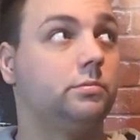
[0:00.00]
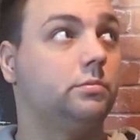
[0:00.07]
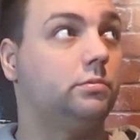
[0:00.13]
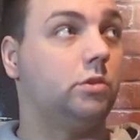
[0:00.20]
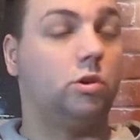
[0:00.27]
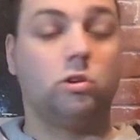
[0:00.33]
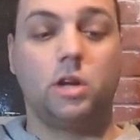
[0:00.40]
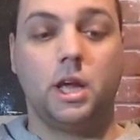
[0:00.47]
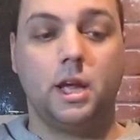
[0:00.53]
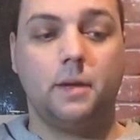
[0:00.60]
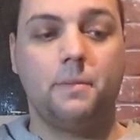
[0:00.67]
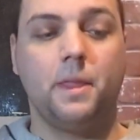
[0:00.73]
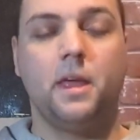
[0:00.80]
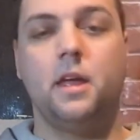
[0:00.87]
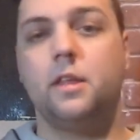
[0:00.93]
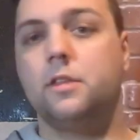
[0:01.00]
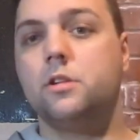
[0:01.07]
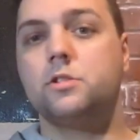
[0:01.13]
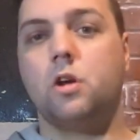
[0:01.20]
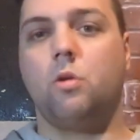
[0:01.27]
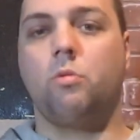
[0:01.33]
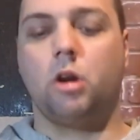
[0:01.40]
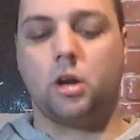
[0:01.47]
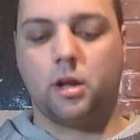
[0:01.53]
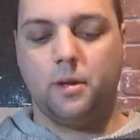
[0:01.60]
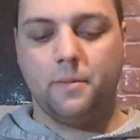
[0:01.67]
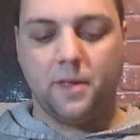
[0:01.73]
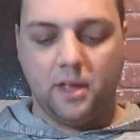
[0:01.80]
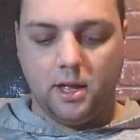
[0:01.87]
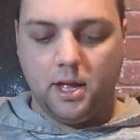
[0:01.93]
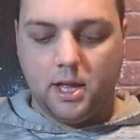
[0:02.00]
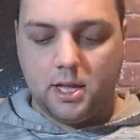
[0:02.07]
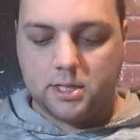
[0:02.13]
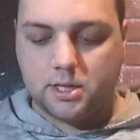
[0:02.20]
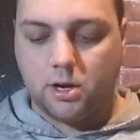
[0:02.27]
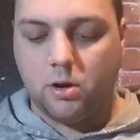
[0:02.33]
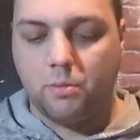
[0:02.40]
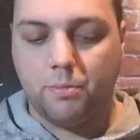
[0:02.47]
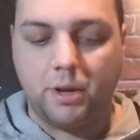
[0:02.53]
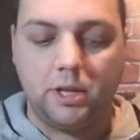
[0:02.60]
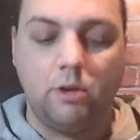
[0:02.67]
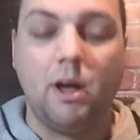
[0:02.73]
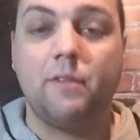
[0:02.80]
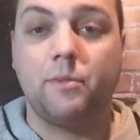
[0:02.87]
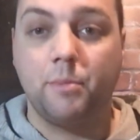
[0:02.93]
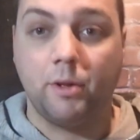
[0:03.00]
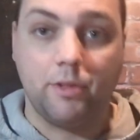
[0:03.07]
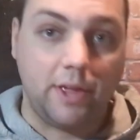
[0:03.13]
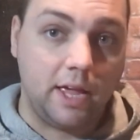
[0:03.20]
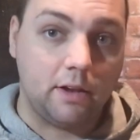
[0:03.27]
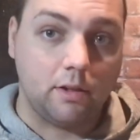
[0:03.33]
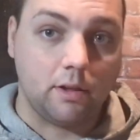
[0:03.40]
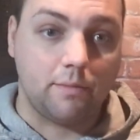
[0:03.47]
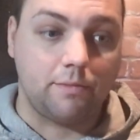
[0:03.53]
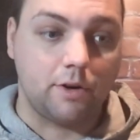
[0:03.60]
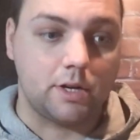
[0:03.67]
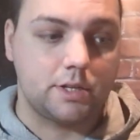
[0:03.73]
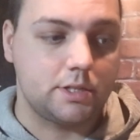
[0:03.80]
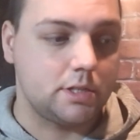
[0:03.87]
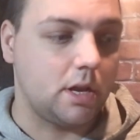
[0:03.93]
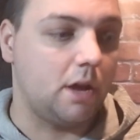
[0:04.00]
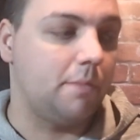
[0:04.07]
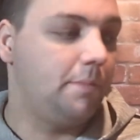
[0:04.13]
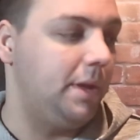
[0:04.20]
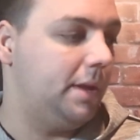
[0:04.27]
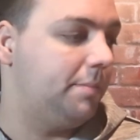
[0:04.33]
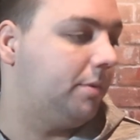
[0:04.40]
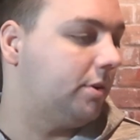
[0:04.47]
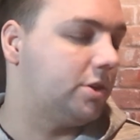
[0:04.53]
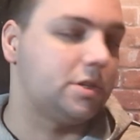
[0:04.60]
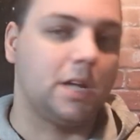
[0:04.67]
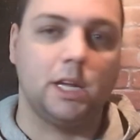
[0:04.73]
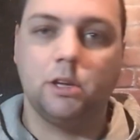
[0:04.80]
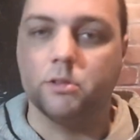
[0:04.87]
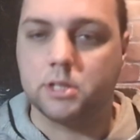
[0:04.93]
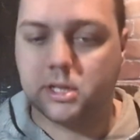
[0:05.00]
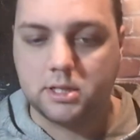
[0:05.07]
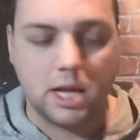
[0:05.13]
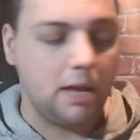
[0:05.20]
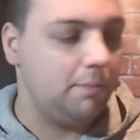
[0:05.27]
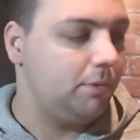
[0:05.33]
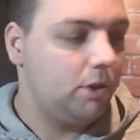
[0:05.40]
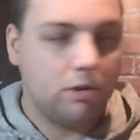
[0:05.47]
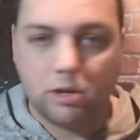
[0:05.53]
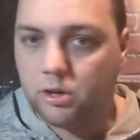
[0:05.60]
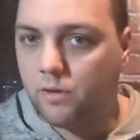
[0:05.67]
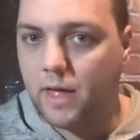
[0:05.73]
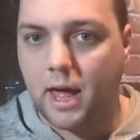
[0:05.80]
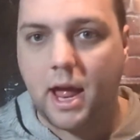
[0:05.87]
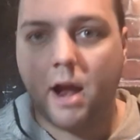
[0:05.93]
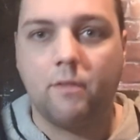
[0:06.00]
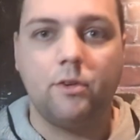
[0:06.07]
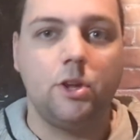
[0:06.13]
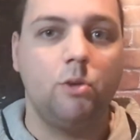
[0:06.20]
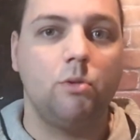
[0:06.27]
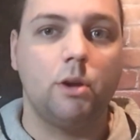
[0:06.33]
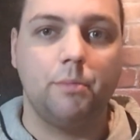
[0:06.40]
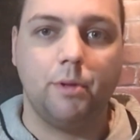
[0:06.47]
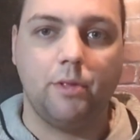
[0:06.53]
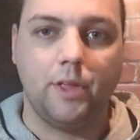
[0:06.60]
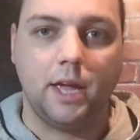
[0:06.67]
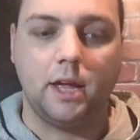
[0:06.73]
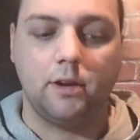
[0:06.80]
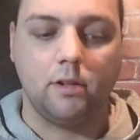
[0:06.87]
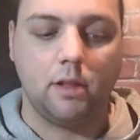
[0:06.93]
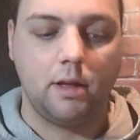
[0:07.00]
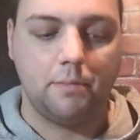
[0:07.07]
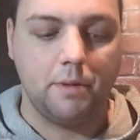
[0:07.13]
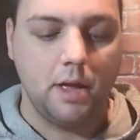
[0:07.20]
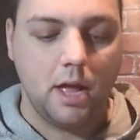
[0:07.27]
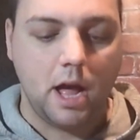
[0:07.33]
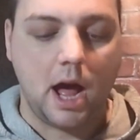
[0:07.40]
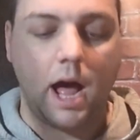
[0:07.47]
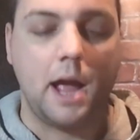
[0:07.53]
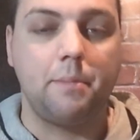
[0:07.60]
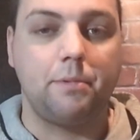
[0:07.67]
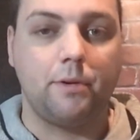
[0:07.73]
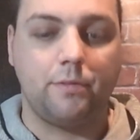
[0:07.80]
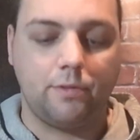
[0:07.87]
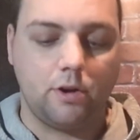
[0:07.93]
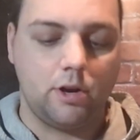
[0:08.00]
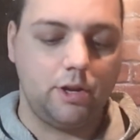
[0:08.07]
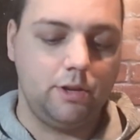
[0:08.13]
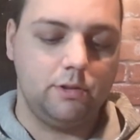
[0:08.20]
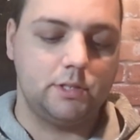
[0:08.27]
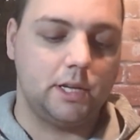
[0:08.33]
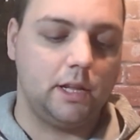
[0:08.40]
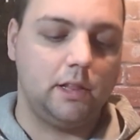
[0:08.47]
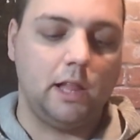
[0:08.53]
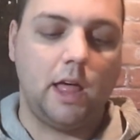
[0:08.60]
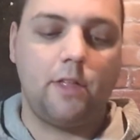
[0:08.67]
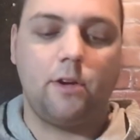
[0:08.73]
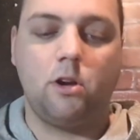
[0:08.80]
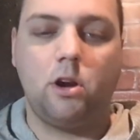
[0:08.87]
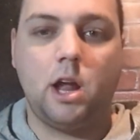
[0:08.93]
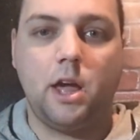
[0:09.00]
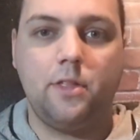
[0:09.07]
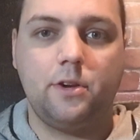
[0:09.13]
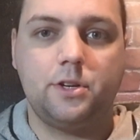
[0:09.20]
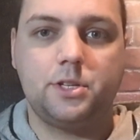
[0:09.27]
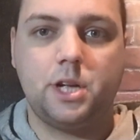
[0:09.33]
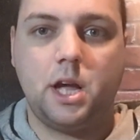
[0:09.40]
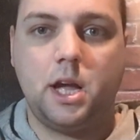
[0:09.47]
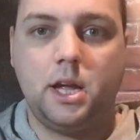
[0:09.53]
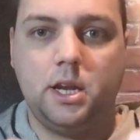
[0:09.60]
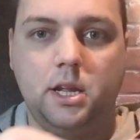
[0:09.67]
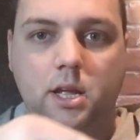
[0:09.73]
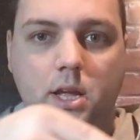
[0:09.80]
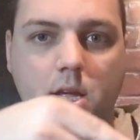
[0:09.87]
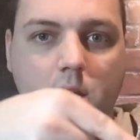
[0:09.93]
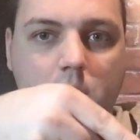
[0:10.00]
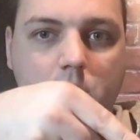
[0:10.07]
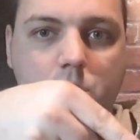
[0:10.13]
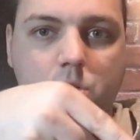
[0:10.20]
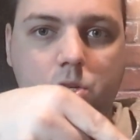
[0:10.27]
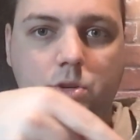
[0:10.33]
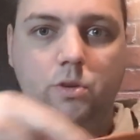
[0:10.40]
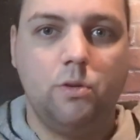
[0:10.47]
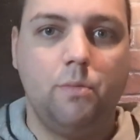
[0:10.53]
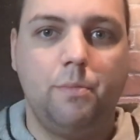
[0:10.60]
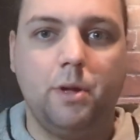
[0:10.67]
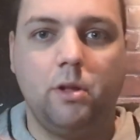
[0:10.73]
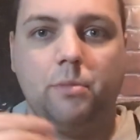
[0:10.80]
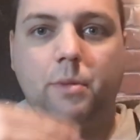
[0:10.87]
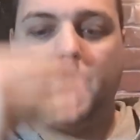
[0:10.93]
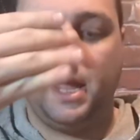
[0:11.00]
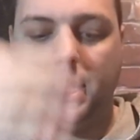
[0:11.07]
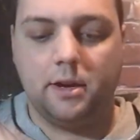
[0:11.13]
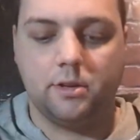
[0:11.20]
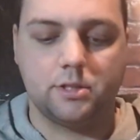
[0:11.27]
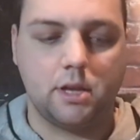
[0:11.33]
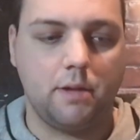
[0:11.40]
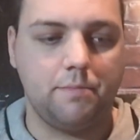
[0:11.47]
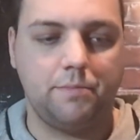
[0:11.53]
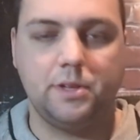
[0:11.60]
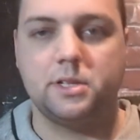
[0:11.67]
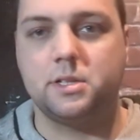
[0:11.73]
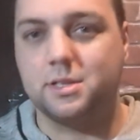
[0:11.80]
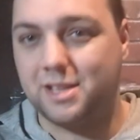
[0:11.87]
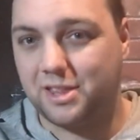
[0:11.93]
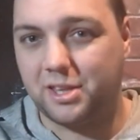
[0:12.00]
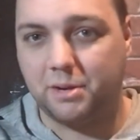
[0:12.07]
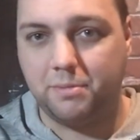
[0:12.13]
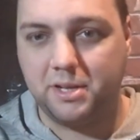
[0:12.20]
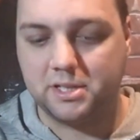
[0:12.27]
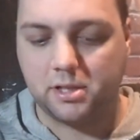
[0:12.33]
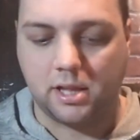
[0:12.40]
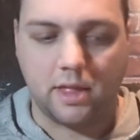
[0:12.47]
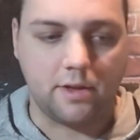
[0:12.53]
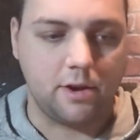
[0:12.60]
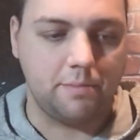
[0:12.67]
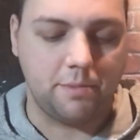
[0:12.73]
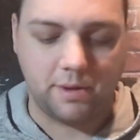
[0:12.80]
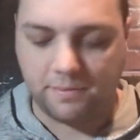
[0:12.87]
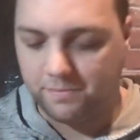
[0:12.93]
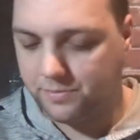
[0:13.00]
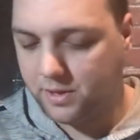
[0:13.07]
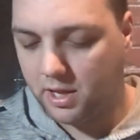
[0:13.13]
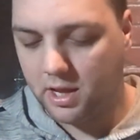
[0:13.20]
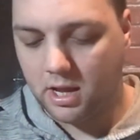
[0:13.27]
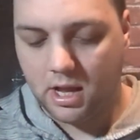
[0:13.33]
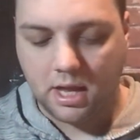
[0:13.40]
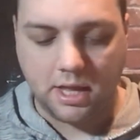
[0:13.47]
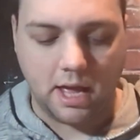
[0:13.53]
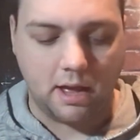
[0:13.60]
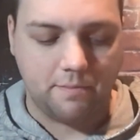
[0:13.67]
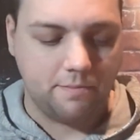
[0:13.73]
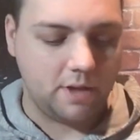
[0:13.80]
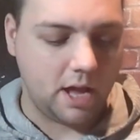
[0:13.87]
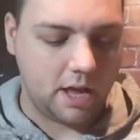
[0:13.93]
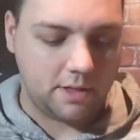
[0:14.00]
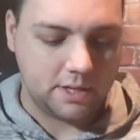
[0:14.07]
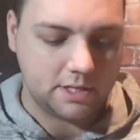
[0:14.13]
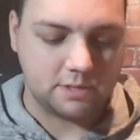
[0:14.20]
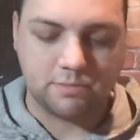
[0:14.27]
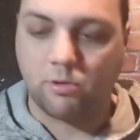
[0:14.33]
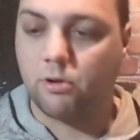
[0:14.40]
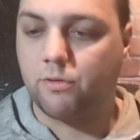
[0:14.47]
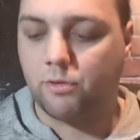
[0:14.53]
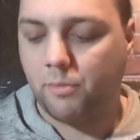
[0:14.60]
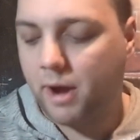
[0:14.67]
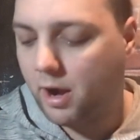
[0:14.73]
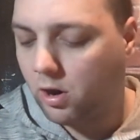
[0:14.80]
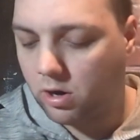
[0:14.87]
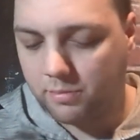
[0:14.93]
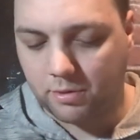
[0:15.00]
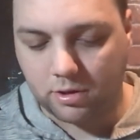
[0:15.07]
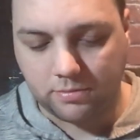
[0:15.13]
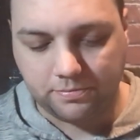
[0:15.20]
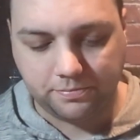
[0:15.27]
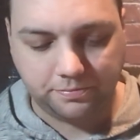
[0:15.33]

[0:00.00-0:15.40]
Rural King, those all work. So, but you have to build the handle up first. Some people just like using tape. You can do that however you want to build the handle up. I prefer using leather on either side to build my handles up. This is a thin piece of leather, but yeah, this is more for my armor.